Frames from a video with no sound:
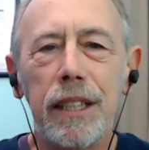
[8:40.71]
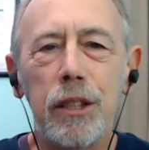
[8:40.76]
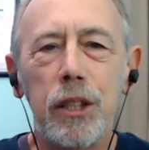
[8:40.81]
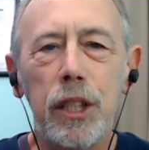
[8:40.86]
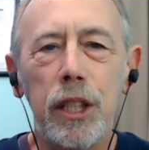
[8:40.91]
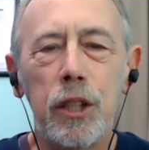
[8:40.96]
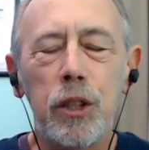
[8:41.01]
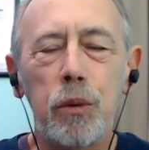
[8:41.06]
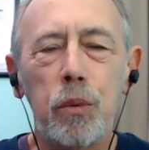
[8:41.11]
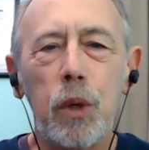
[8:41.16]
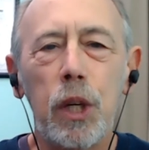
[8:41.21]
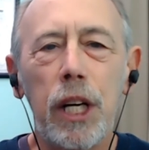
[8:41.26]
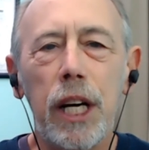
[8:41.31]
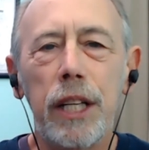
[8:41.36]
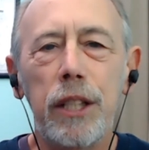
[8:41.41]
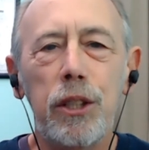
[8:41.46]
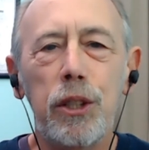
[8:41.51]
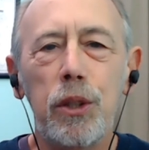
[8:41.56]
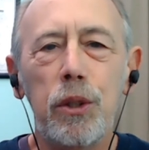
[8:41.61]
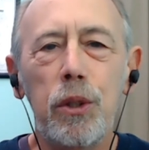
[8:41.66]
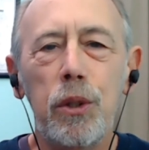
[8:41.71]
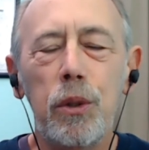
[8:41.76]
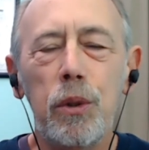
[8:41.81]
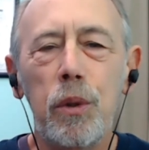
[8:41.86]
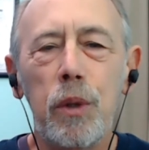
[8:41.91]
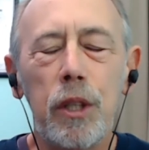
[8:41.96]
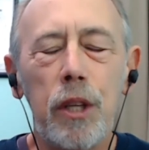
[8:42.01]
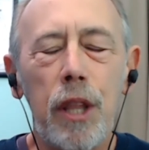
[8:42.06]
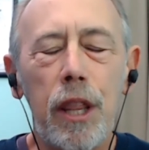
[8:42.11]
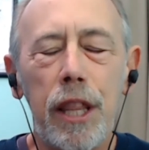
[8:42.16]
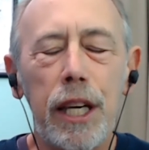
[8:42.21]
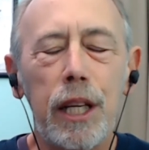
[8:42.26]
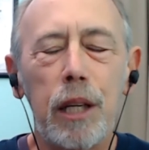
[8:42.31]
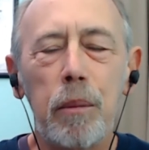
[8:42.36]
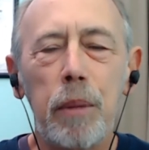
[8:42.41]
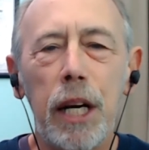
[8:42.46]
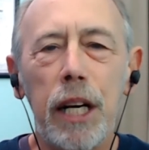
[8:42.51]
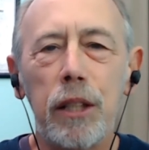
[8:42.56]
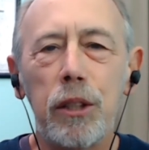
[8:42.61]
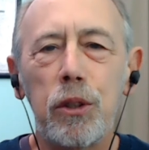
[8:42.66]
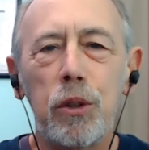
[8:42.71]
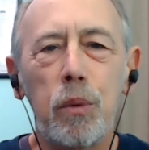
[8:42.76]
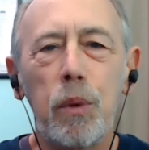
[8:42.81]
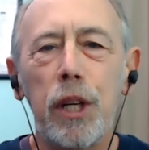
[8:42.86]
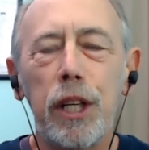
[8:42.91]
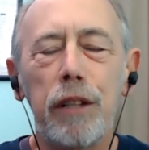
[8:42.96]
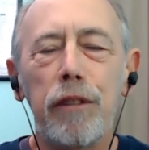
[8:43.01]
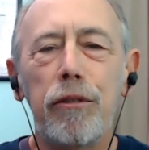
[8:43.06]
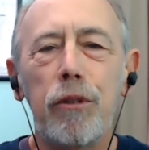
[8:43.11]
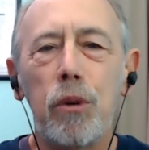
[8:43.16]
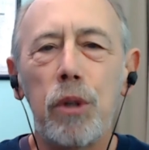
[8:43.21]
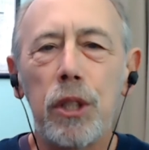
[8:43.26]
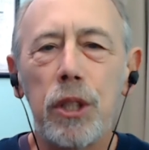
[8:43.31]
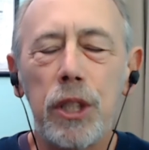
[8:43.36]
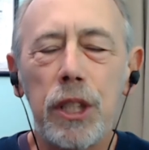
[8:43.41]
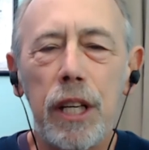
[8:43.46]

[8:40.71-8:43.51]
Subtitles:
It's what I do, think about 24/7,